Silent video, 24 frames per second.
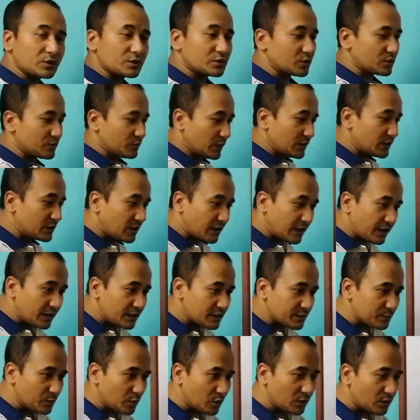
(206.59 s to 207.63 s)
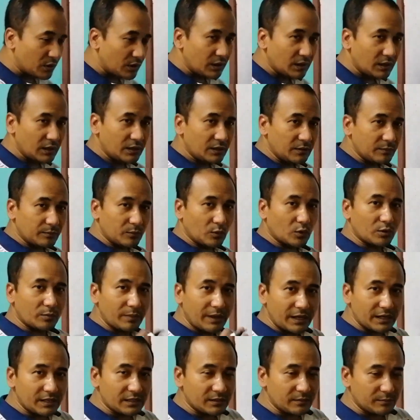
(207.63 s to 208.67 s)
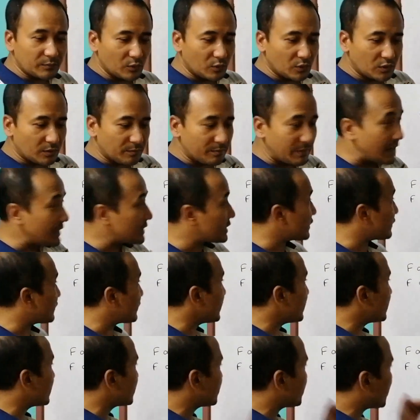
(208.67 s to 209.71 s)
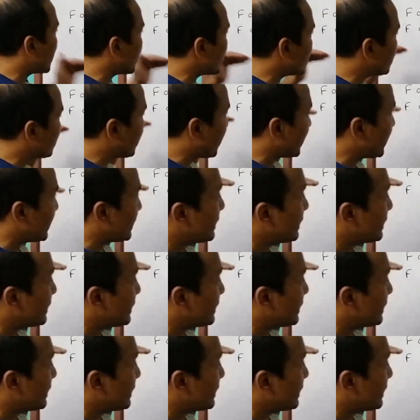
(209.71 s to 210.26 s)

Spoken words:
So when current is more magnetic field produced by